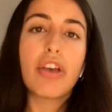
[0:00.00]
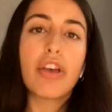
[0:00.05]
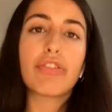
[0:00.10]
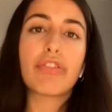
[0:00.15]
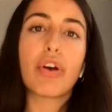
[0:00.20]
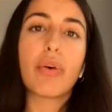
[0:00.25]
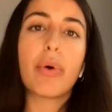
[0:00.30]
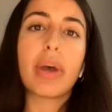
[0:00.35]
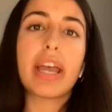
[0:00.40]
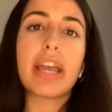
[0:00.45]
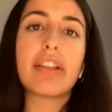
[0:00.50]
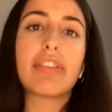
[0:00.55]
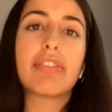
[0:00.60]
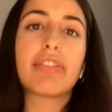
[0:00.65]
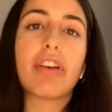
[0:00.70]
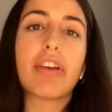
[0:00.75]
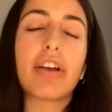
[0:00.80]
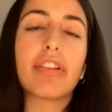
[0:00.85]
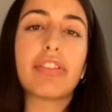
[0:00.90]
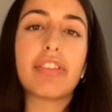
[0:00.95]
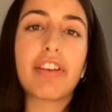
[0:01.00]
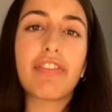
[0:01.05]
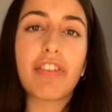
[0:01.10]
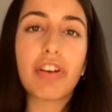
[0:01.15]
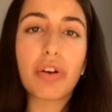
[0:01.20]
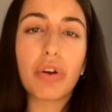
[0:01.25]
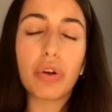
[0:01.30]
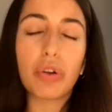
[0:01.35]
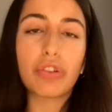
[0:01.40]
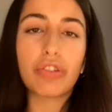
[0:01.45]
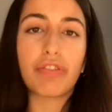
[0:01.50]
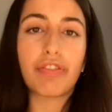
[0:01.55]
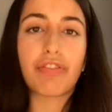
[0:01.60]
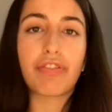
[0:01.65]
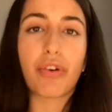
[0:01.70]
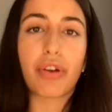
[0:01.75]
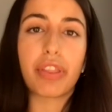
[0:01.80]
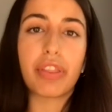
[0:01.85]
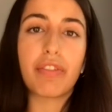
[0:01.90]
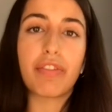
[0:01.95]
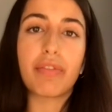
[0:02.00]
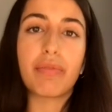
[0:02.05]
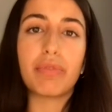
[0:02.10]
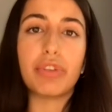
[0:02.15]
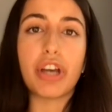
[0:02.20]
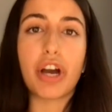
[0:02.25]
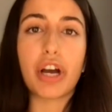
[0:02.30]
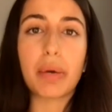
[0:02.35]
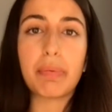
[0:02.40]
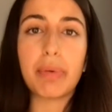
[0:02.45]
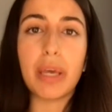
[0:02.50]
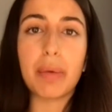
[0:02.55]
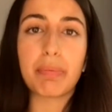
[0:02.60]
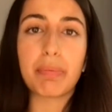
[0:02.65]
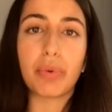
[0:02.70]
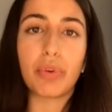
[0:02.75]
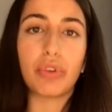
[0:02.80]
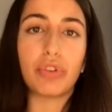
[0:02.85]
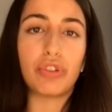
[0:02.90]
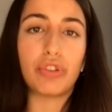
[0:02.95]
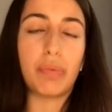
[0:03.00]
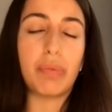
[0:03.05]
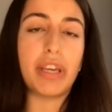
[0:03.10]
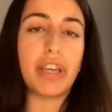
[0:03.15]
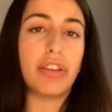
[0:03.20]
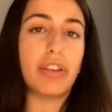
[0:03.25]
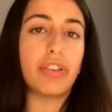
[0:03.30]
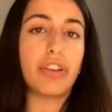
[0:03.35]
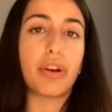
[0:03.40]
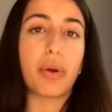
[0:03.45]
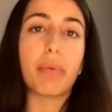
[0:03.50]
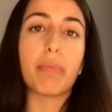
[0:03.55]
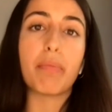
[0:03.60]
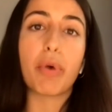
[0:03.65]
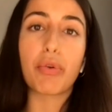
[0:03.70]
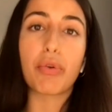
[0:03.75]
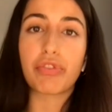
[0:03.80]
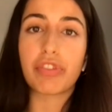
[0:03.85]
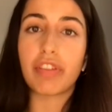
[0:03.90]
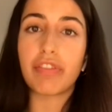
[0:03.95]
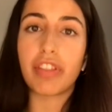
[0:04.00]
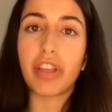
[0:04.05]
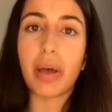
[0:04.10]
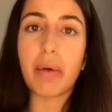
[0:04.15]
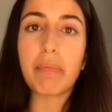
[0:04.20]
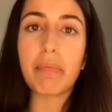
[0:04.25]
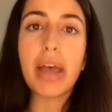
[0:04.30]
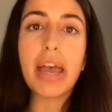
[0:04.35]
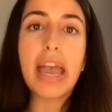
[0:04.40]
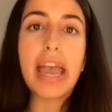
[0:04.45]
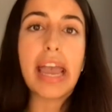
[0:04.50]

So it's difficult for young people to be, most of them